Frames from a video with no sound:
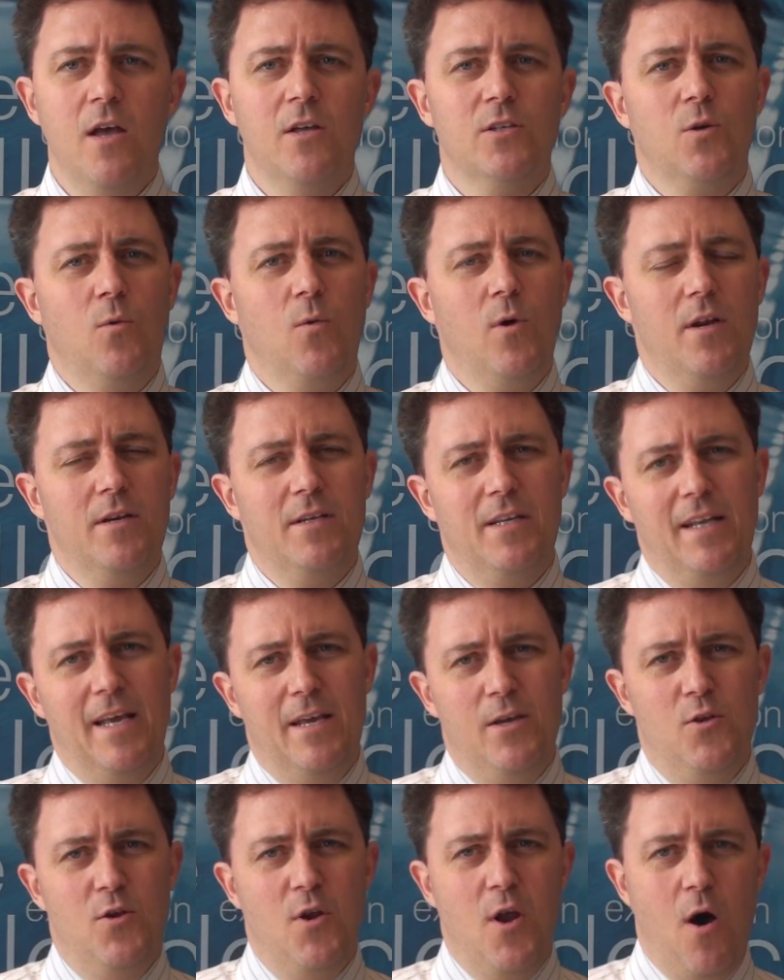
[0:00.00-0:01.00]
So I wanted to
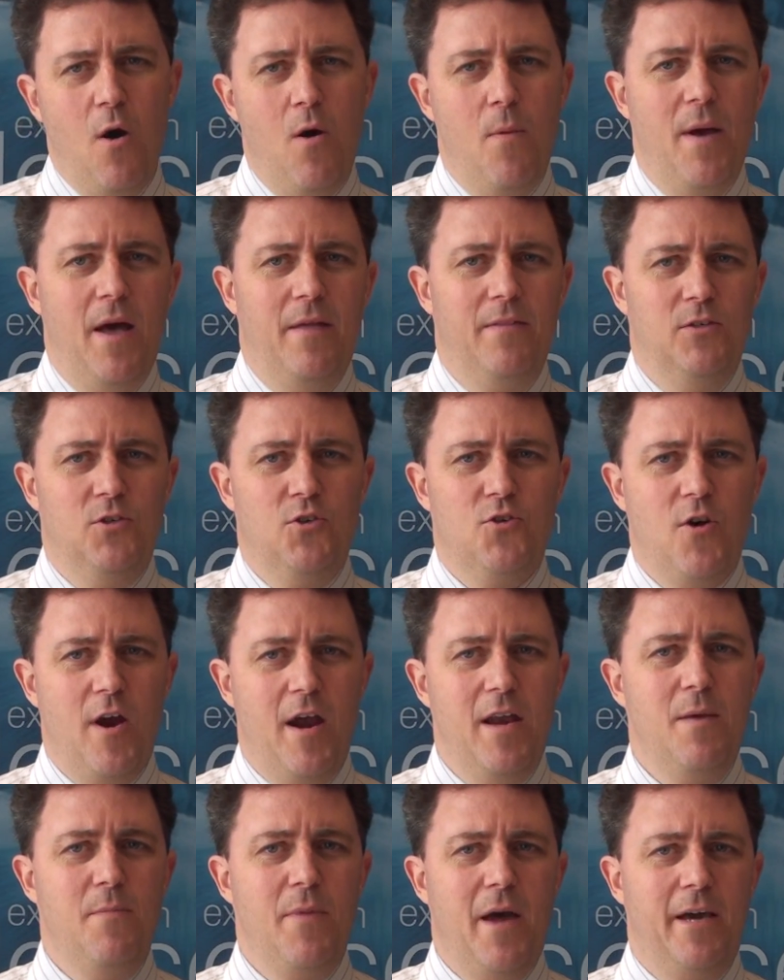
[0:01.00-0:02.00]
let you know about this
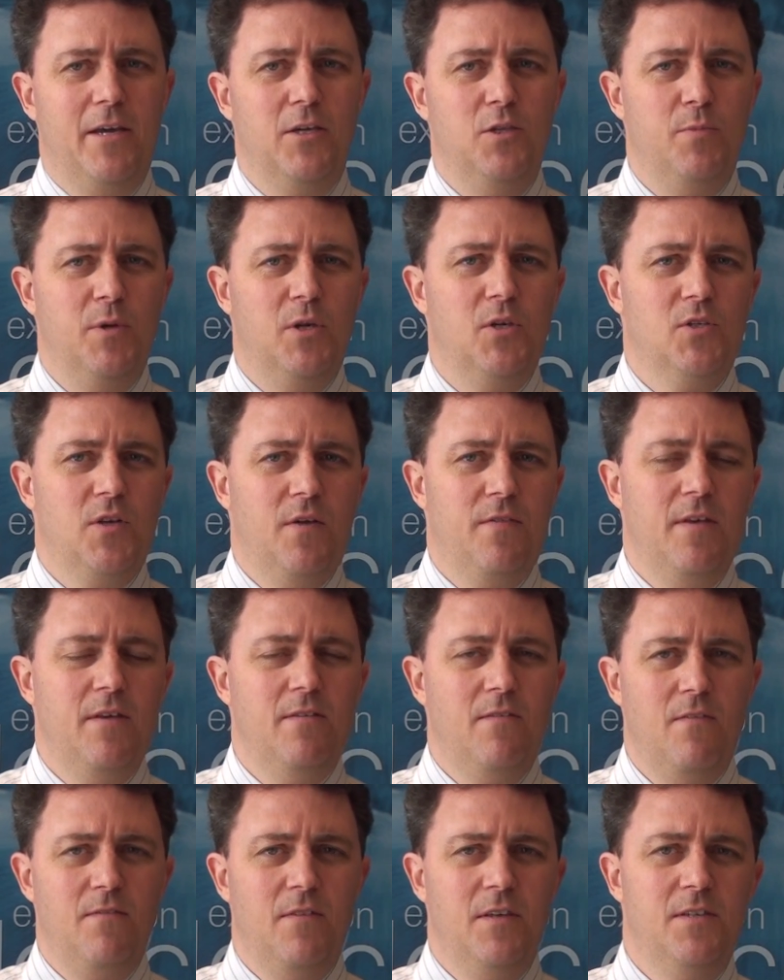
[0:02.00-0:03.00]
training package because I
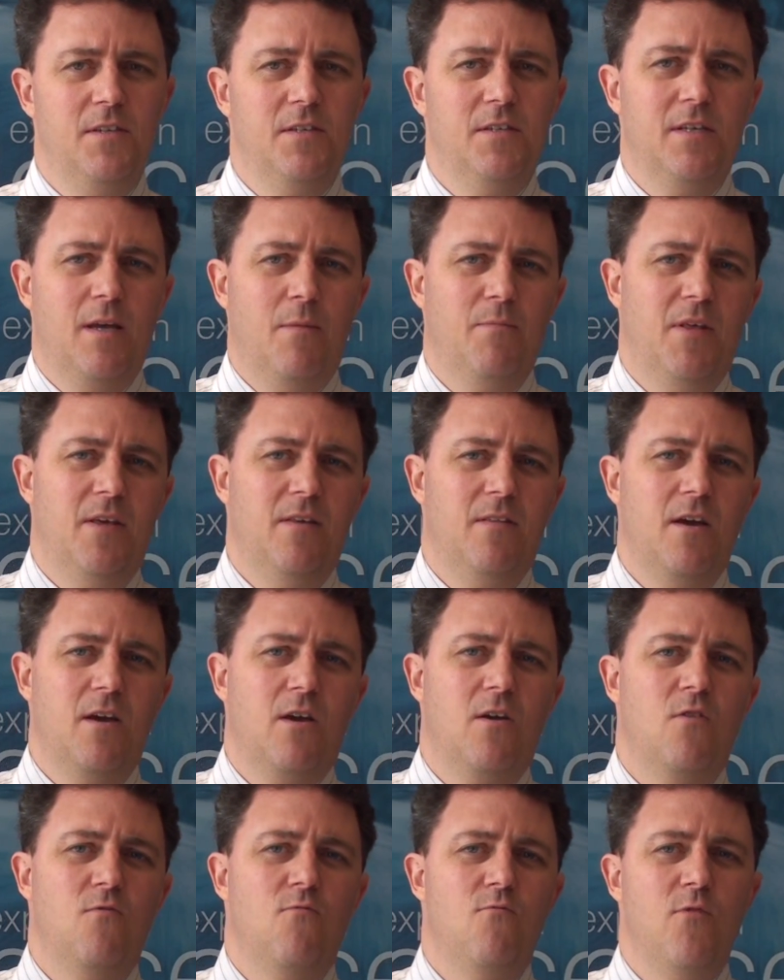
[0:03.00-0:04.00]
think that this is something
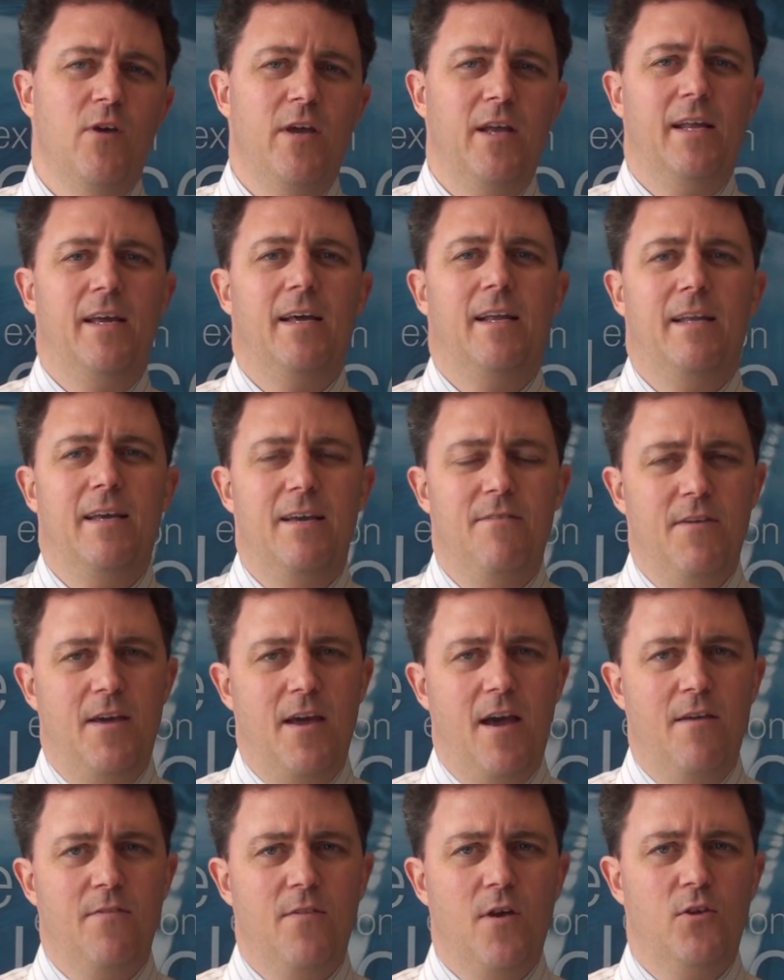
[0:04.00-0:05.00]
that can really
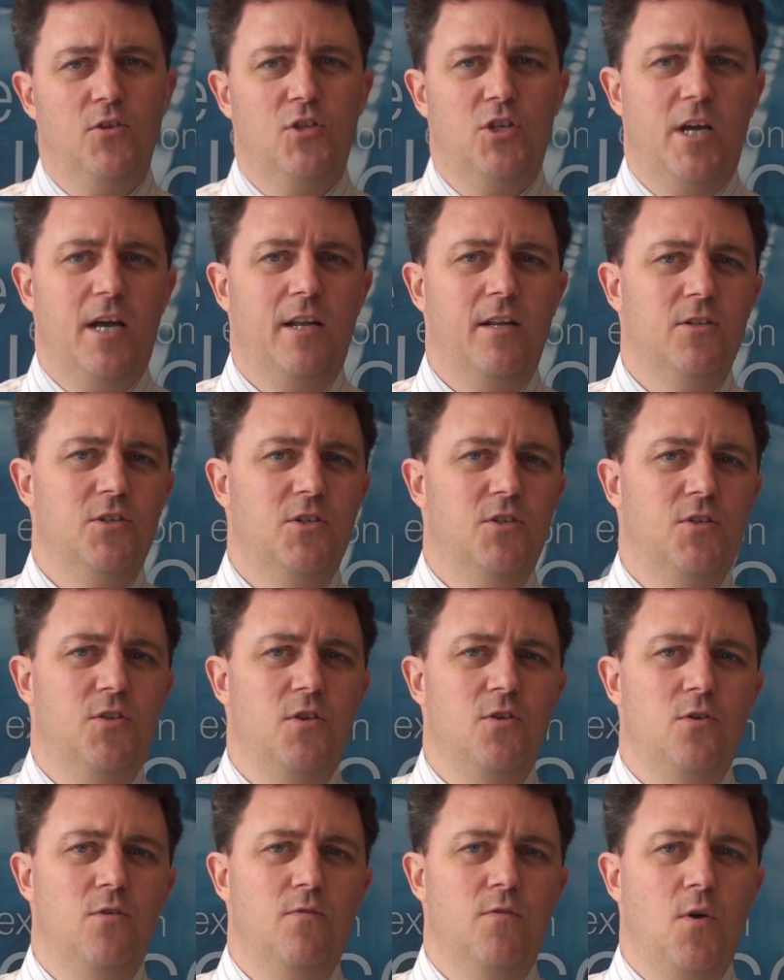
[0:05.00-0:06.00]
alleviate those challenges
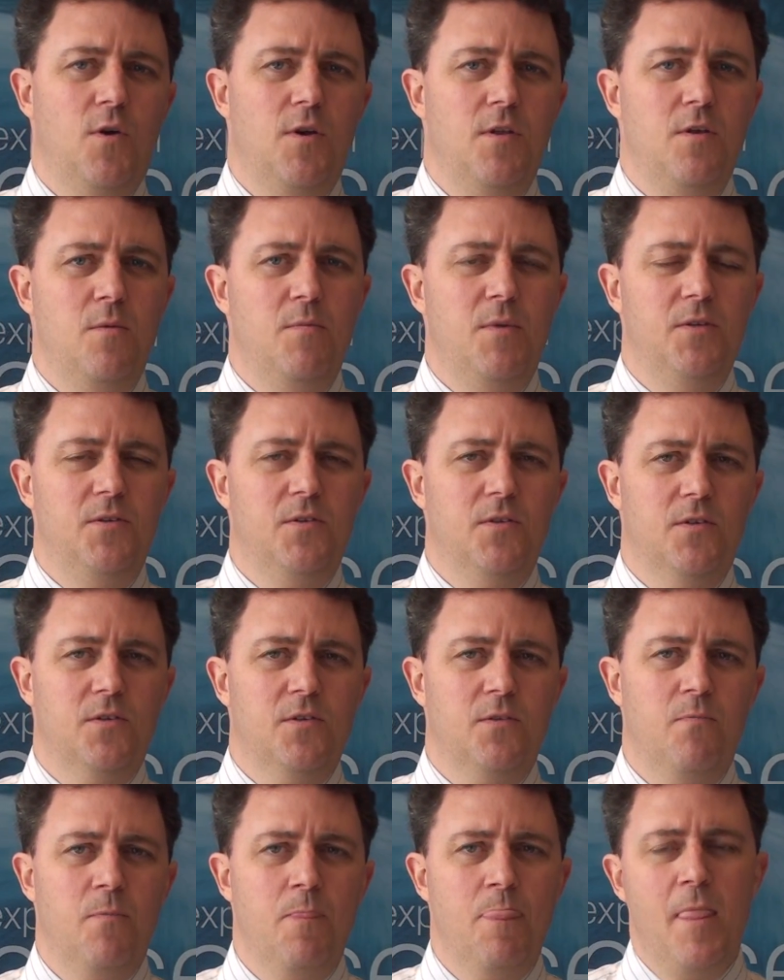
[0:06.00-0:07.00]
that you've got in your
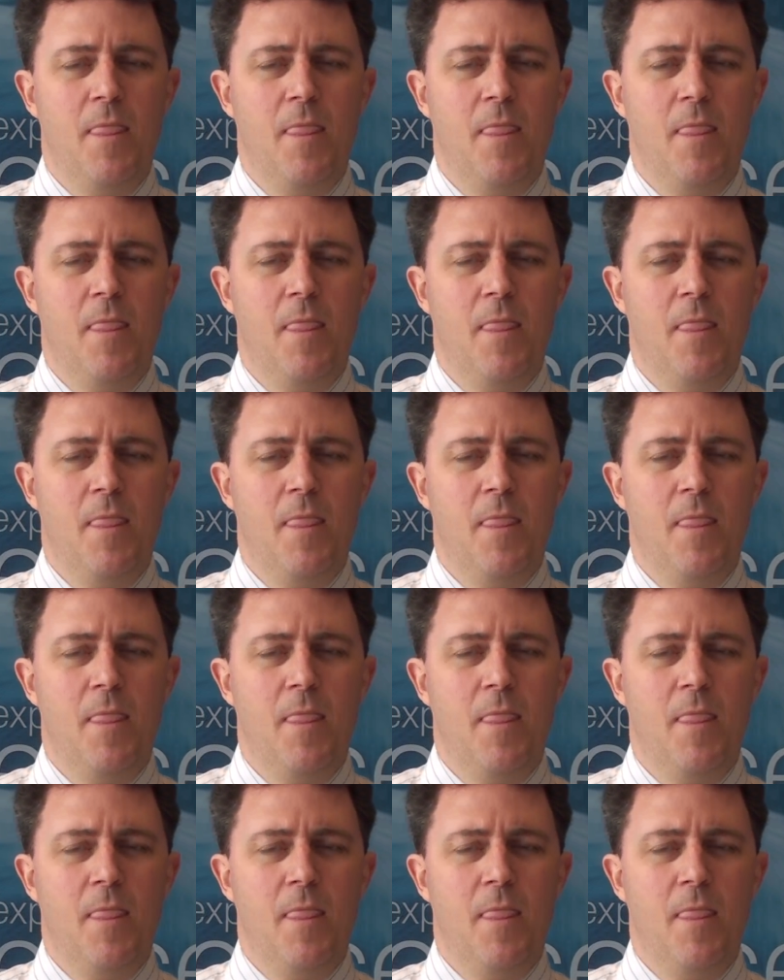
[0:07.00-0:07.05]
business.